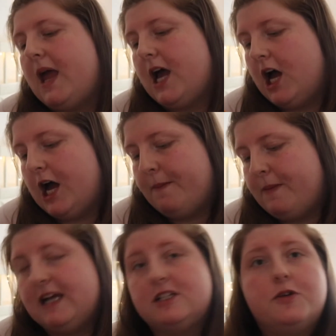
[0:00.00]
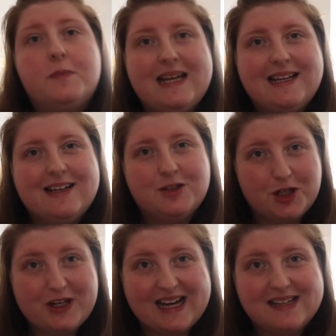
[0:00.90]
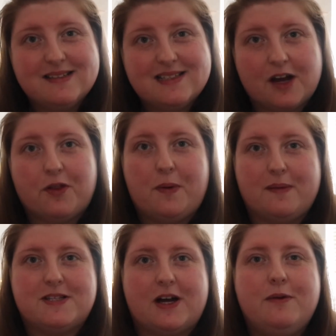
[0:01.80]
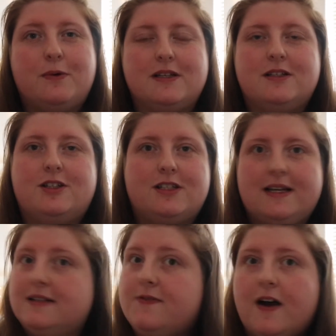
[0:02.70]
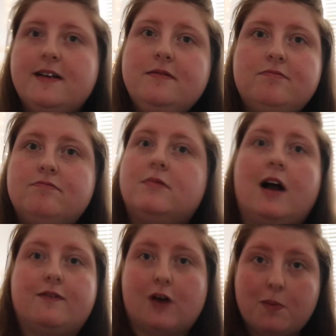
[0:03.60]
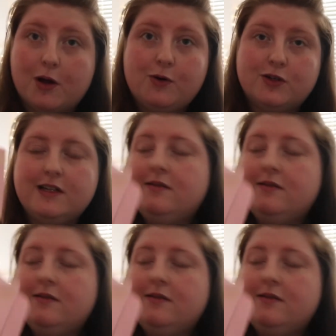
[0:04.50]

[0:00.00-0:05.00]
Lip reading: It took me 2 days to get on the website, which is fine. I've got my order.